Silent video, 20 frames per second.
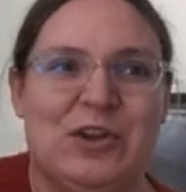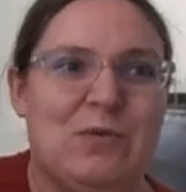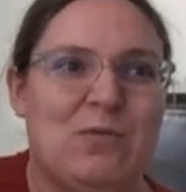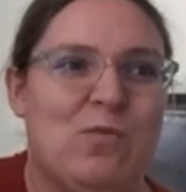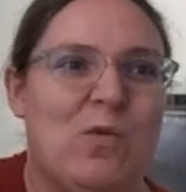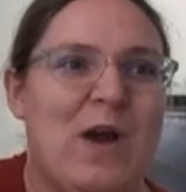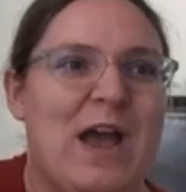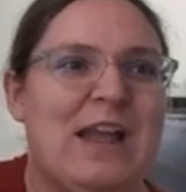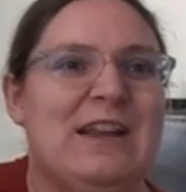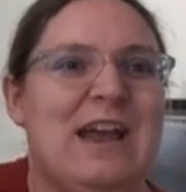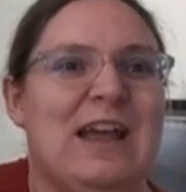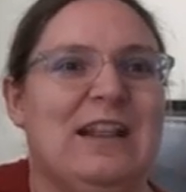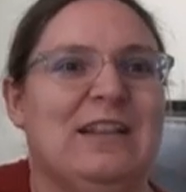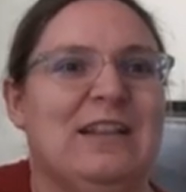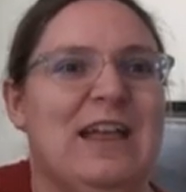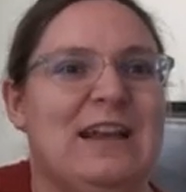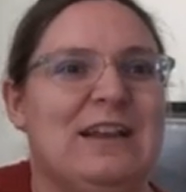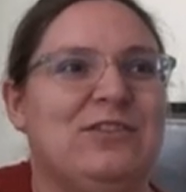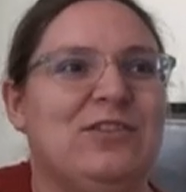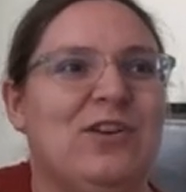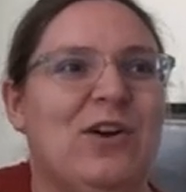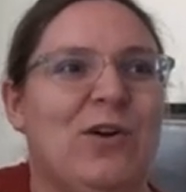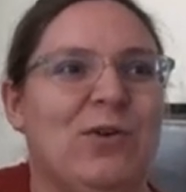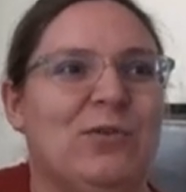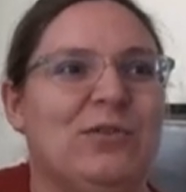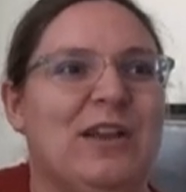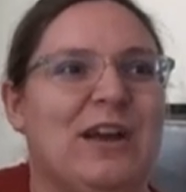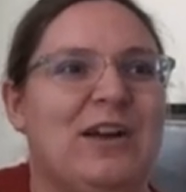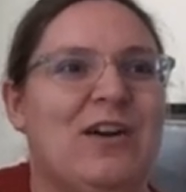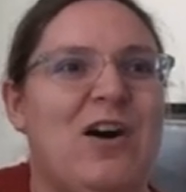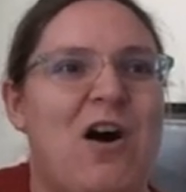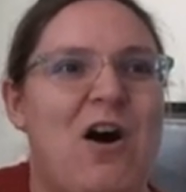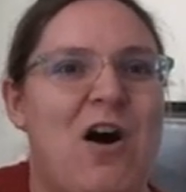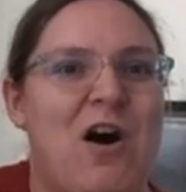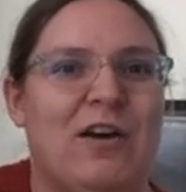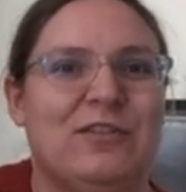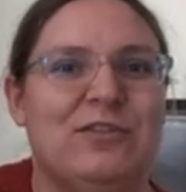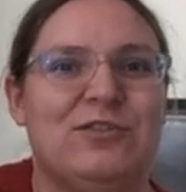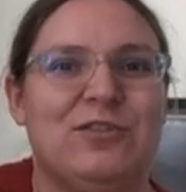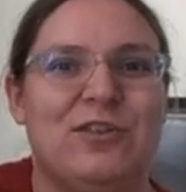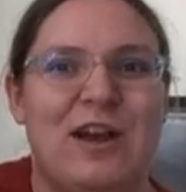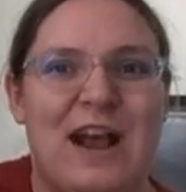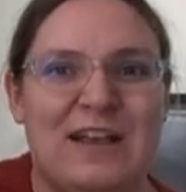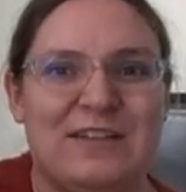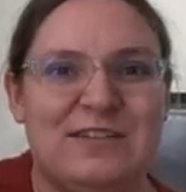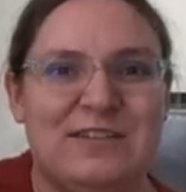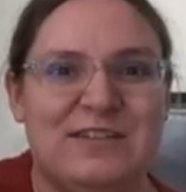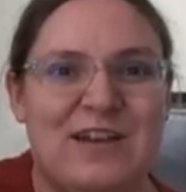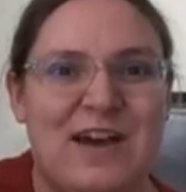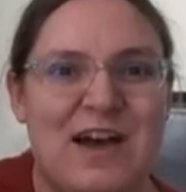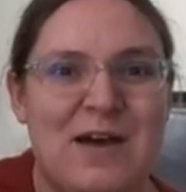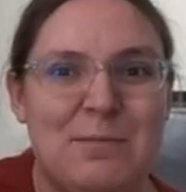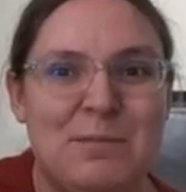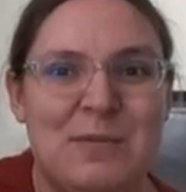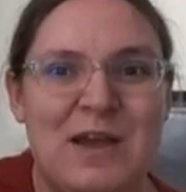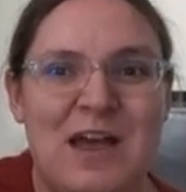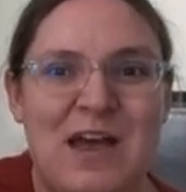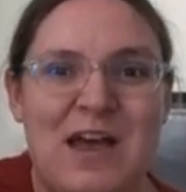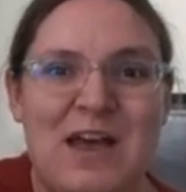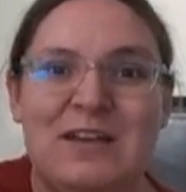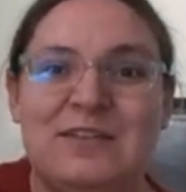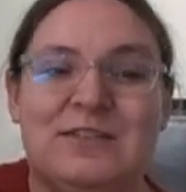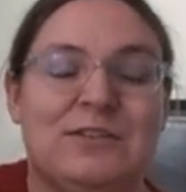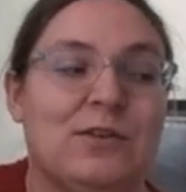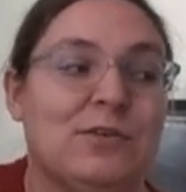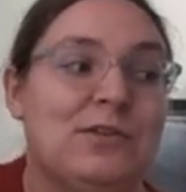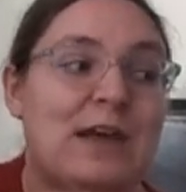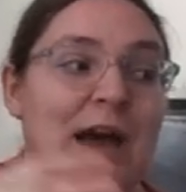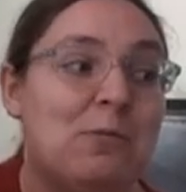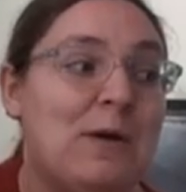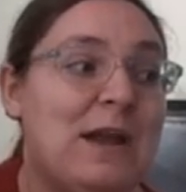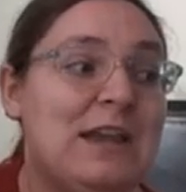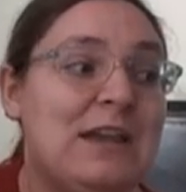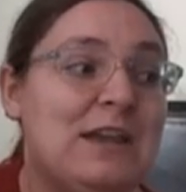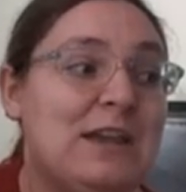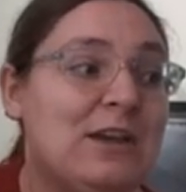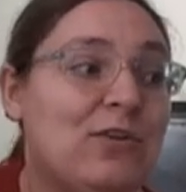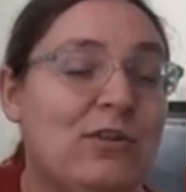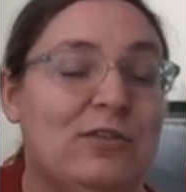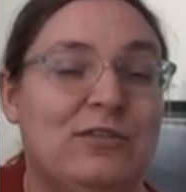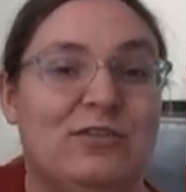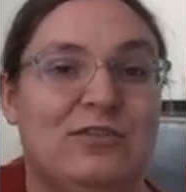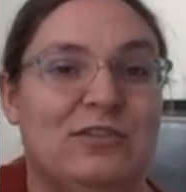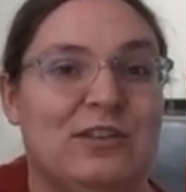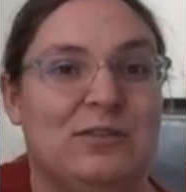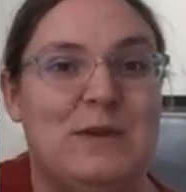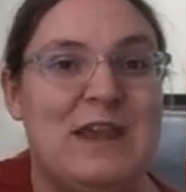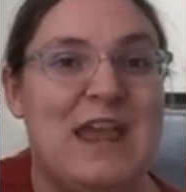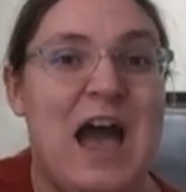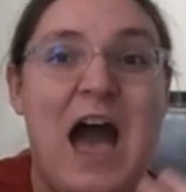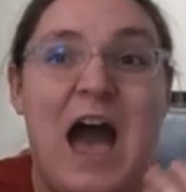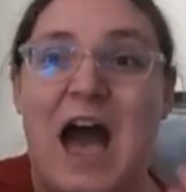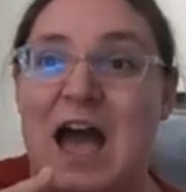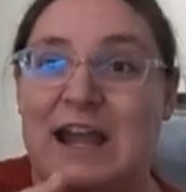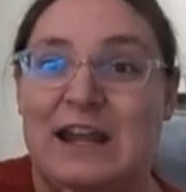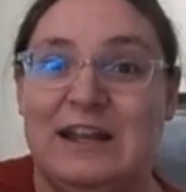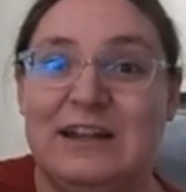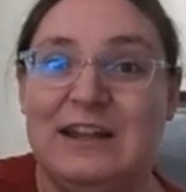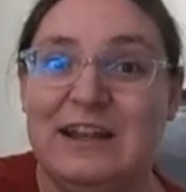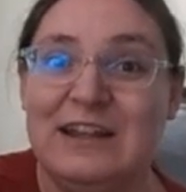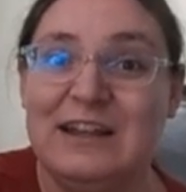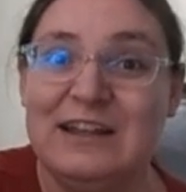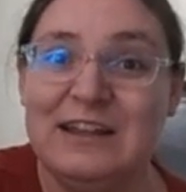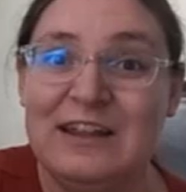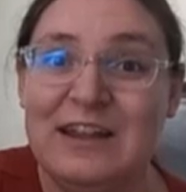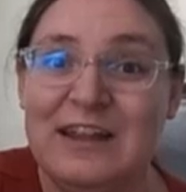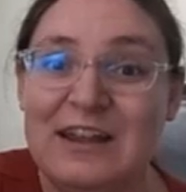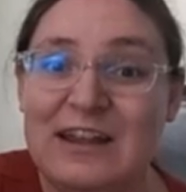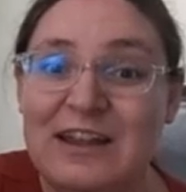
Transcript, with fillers: went and like turned the contrast up so that way he couldn't just be hiding